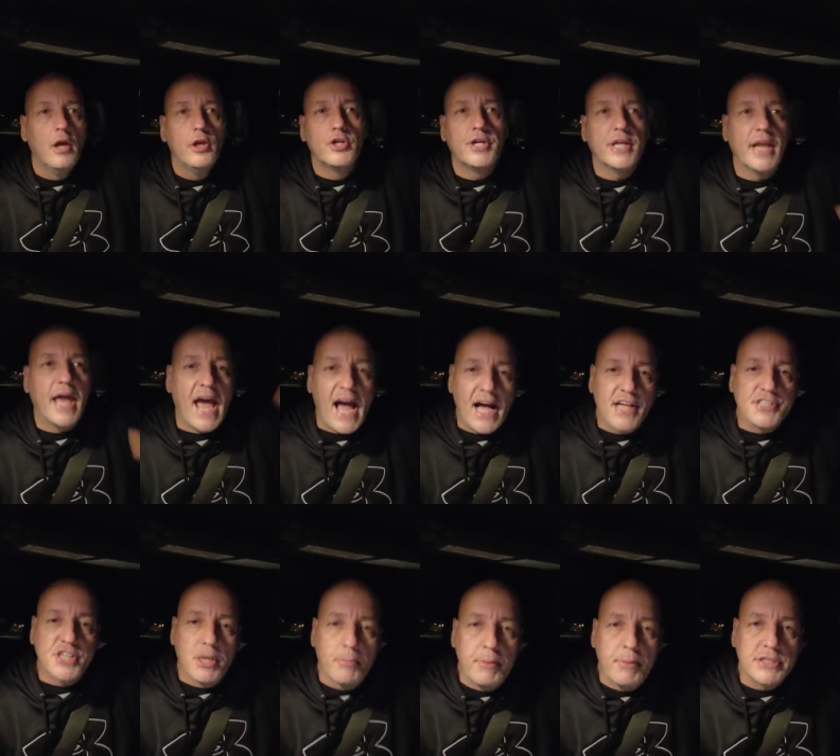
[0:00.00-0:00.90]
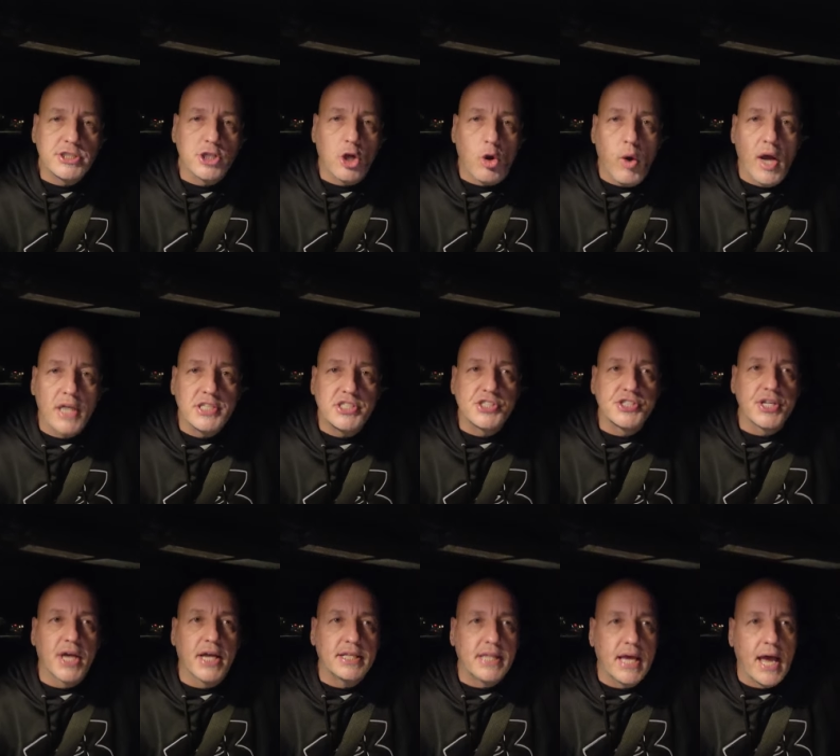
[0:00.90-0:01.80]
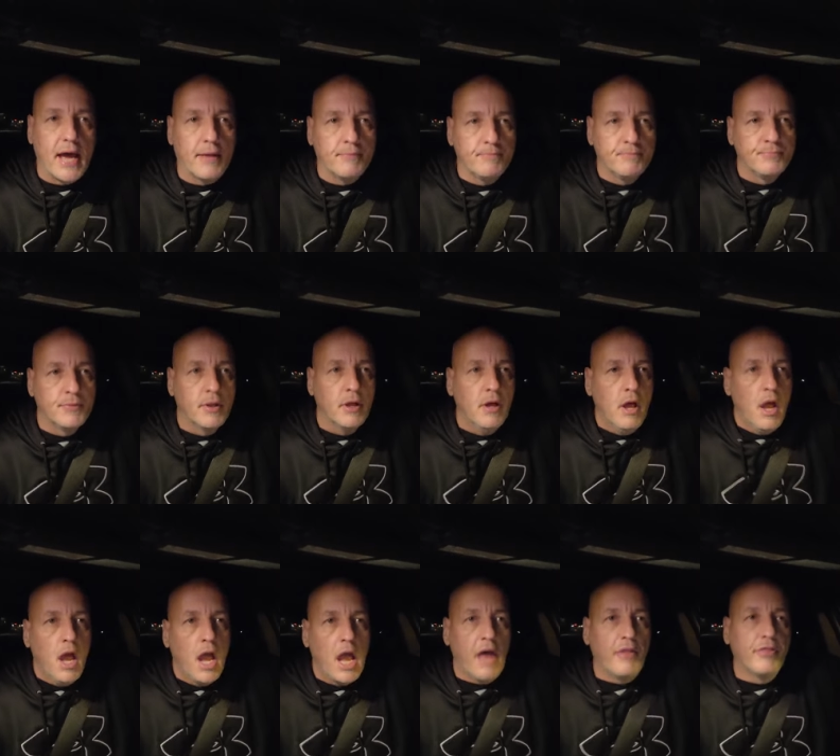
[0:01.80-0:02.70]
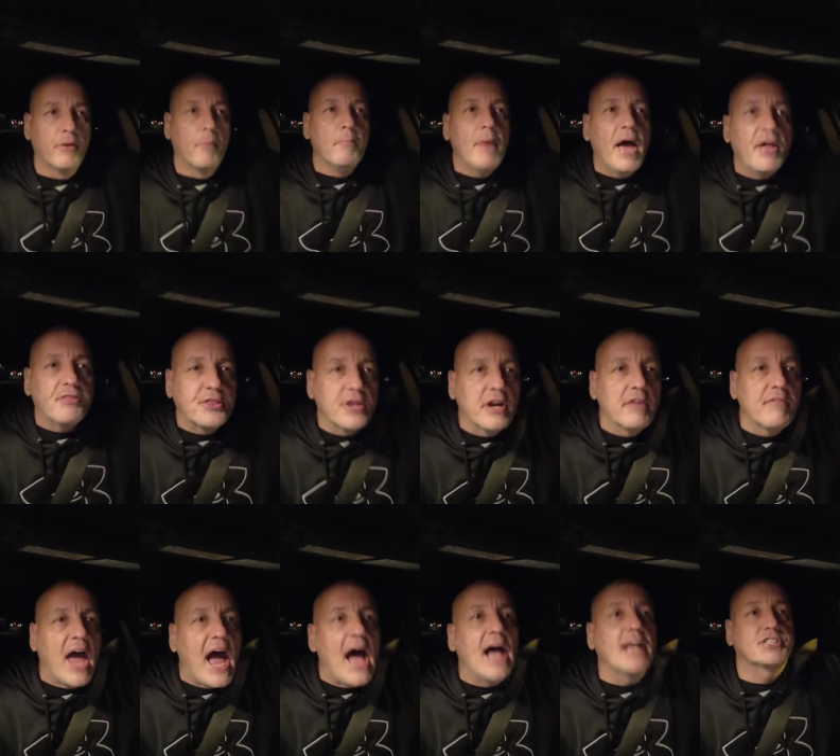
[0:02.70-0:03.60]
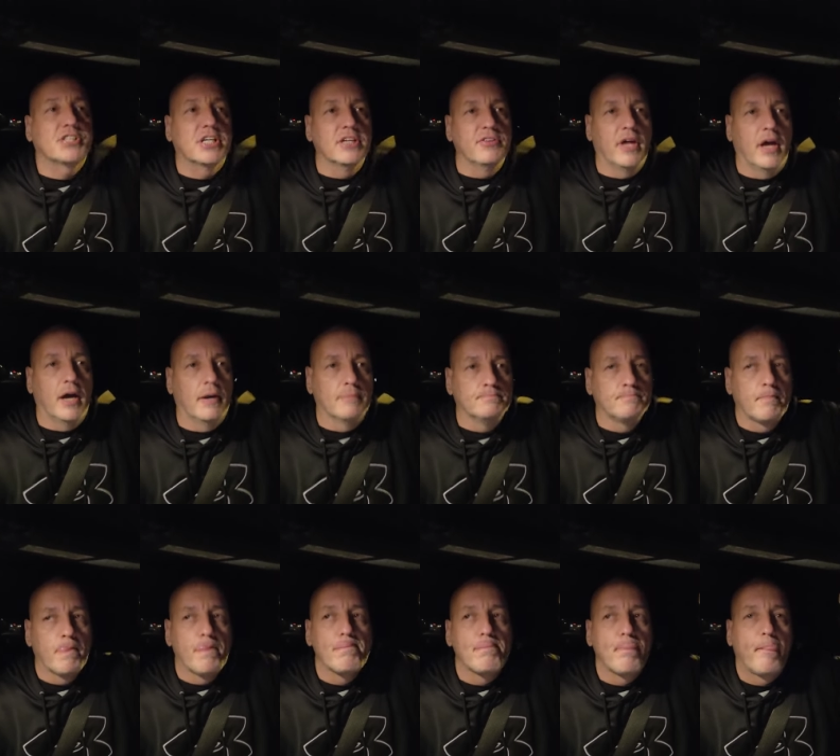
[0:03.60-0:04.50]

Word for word: You can ask a bunch of questions like that and the method of asking them,